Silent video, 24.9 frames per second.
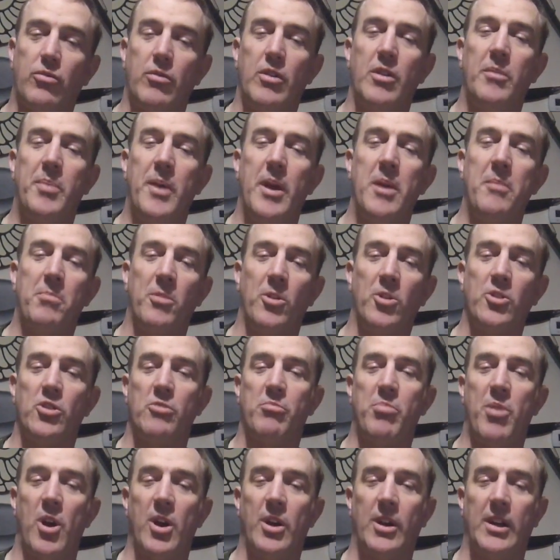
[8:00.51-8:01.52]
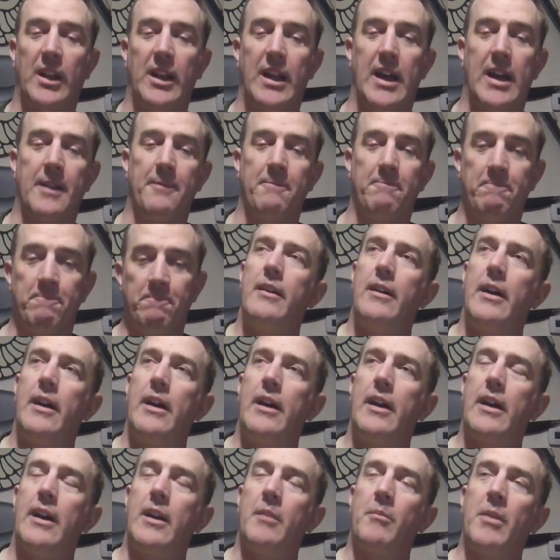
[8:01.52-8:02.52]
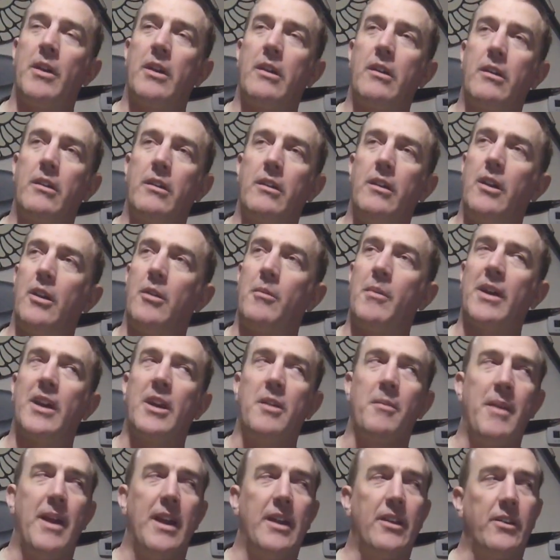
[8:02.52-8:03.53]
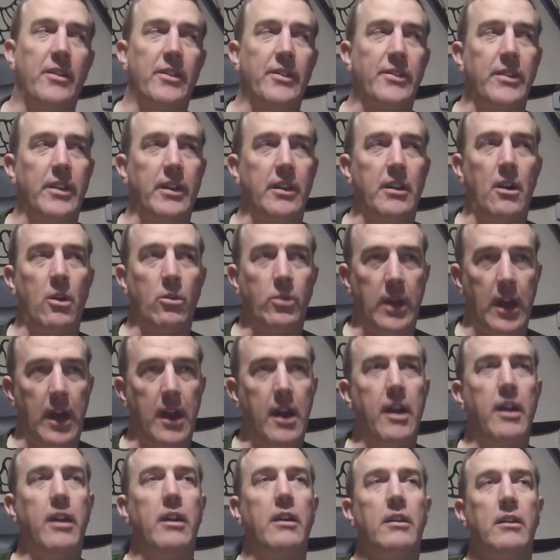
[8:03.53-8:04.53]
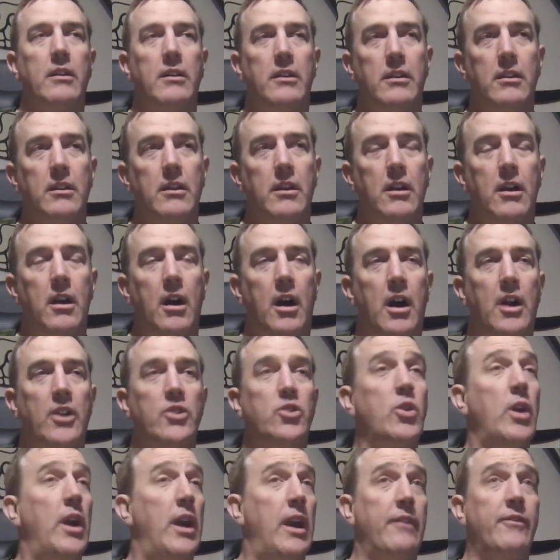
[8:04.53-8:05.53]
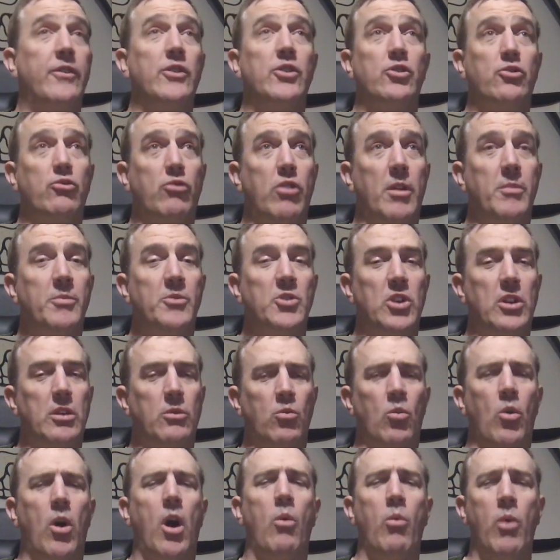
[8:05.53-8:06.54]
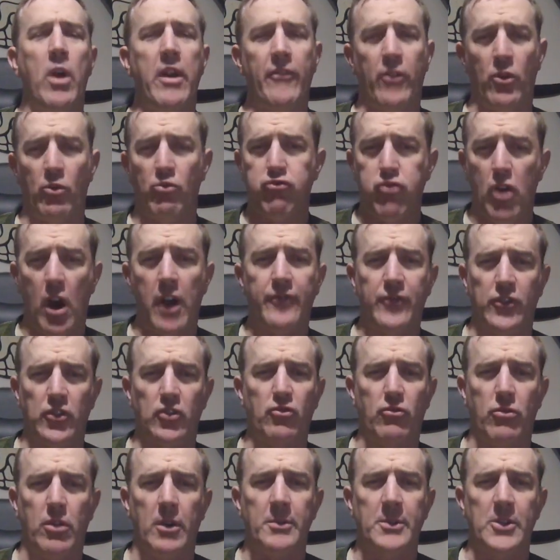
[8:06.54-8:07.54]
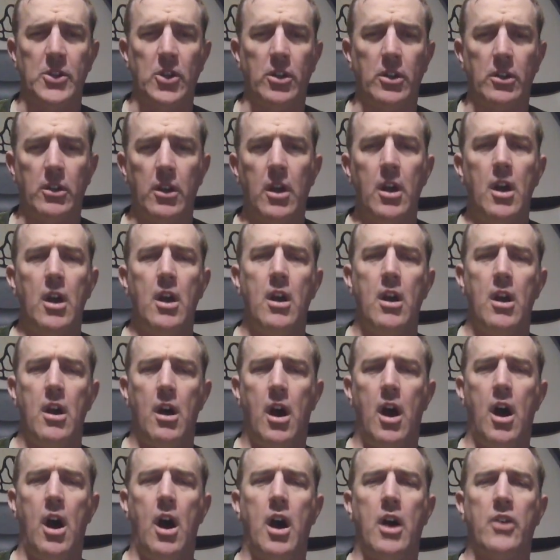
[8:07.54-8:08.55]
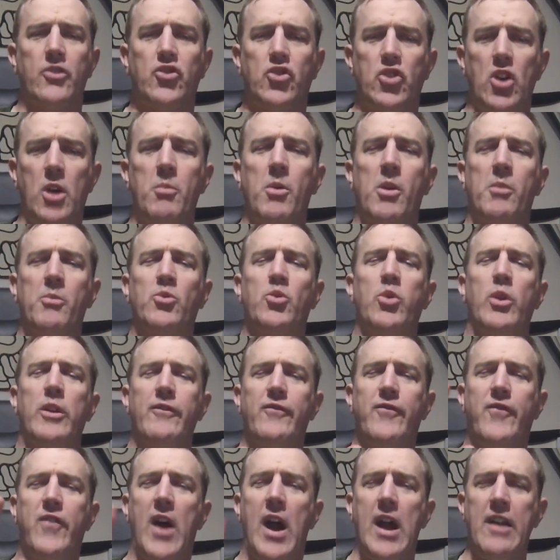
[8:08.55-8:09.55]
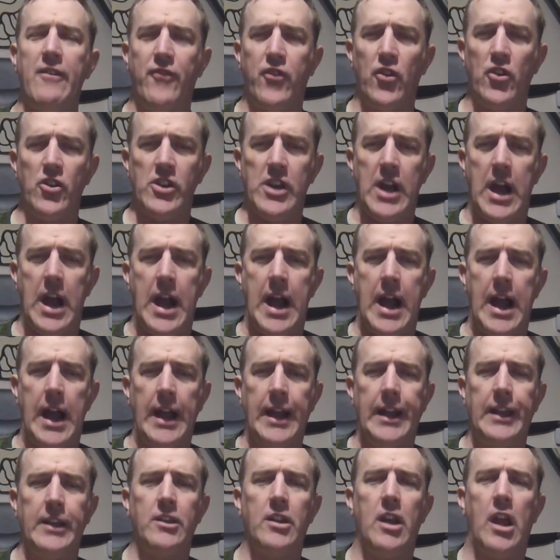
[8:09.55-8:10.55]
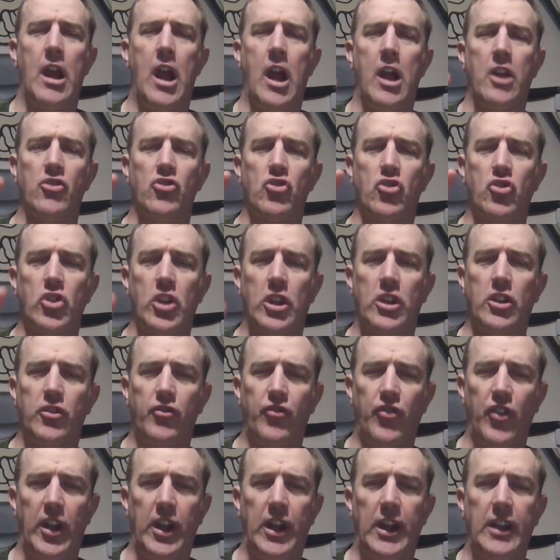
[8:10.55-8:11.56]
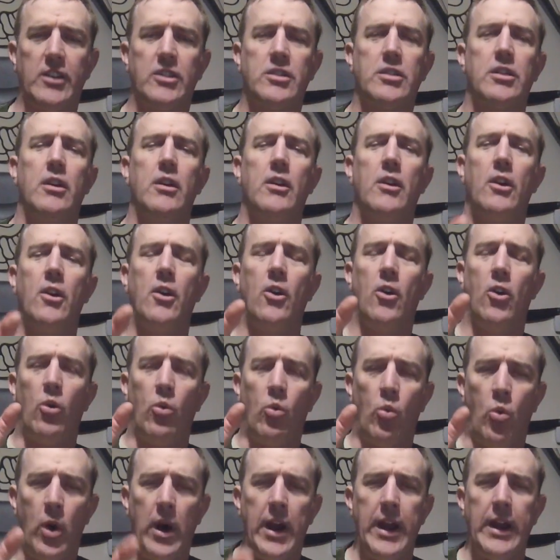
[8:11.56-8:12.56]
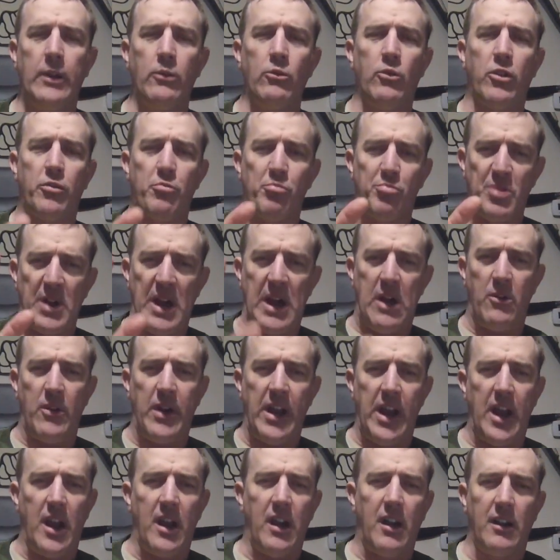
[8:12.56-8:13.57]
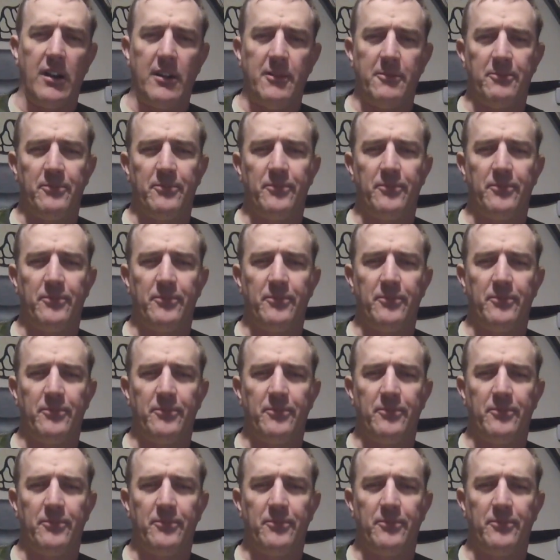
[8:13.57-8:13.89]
3 people in your parking lot. And I'm like, you know, my commander is like, okay, do you have a description? Well, we have a rough description. Somewhere between 5'9" and 6 feet, white with brown hair.